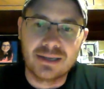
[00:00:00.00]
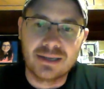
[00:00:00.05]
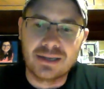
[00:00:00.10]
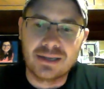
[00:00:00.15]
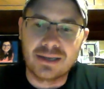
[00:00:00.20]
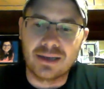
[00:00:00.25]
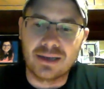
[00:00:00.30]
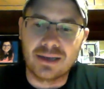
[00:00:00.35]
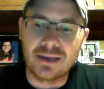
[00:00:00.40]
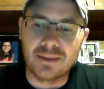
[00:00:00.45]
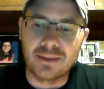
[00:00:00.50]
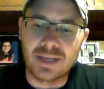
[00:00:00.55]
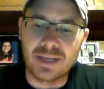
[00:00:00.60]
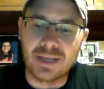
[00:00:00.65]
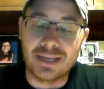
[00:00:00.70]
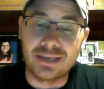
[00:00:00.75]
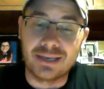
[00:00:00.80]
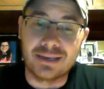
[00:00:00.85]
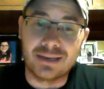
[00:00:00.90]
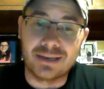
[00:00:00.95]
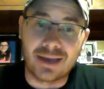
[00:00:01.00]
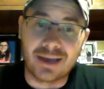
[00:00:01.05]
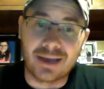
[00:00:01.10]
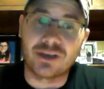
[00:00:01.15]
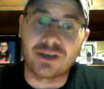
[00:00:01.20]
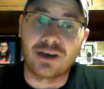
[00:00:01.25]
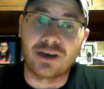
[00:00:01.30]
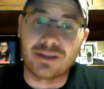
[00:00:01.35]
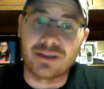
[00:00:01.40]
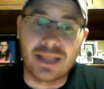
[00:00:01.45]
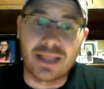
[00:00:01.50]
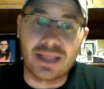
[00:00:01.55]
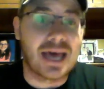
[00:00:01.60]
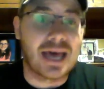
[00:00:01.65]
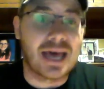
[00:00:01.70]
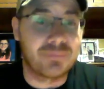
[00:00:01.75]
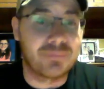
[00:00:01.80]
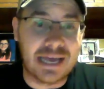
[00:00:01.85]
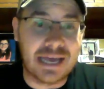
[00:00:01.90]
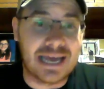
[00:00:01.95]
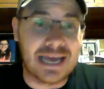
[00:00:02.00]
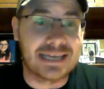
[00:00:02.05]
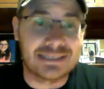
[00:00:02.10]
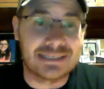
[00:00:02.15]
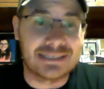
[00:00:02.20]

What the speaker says: And I've caught a lot of bass.